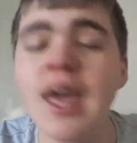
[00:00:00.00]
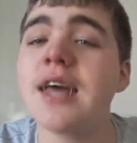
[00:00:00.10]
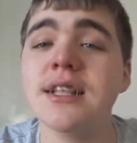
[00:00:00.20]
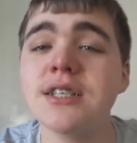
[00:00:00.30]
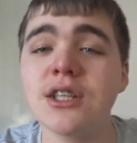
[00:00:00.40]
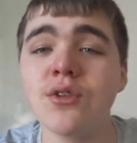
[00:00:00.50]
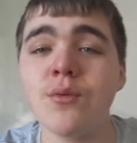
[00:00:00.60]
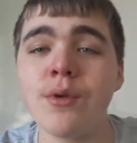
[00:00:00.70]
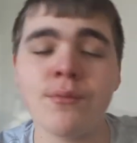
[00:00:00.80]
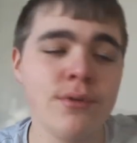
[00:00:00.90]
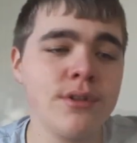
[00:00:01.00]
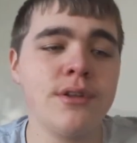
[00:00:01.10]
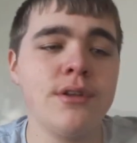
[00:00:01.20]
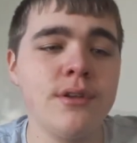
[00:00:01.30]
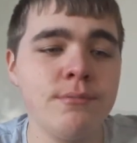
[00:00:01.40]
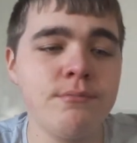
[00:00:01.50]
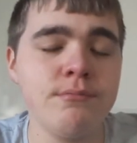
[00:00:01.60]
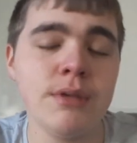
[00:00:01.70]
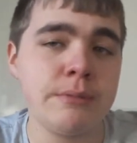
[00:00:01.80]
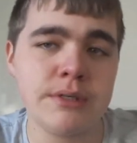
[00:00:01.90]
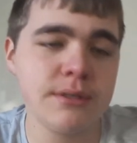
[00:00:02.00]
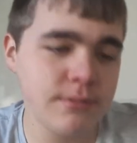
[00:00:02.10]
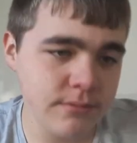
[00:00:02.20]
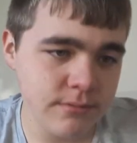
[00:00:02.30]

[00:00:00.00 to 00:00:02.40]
yeah, let's get into the meme. Memes.